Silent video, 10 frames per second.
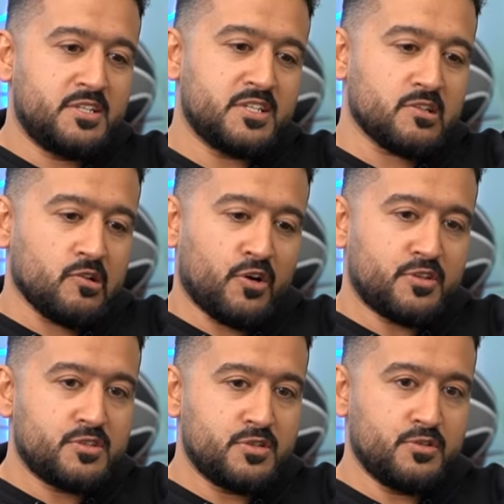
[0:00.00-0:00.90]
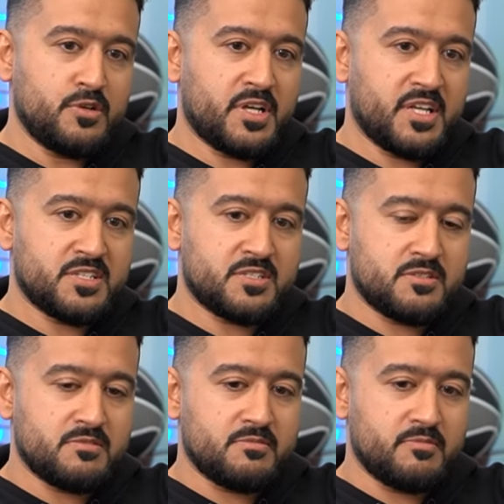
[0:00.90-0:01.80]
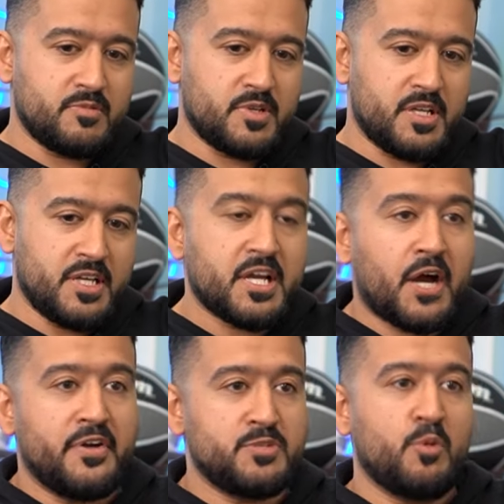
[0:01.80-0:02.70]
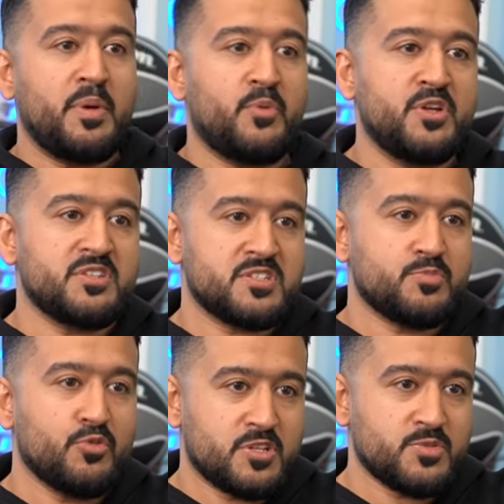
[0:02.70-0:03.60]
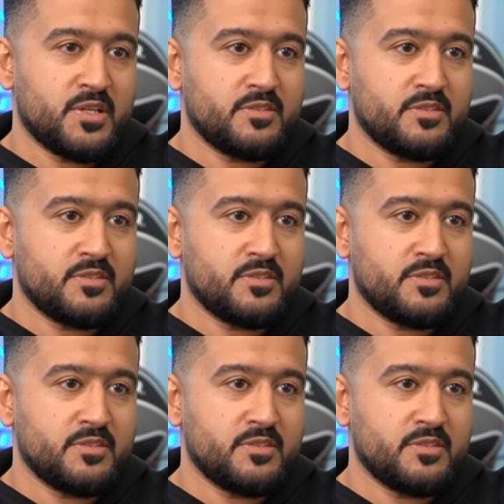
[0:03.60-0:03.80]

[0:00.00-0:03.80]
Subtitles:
does a lot to, I guess, encourage more people into the sport as well.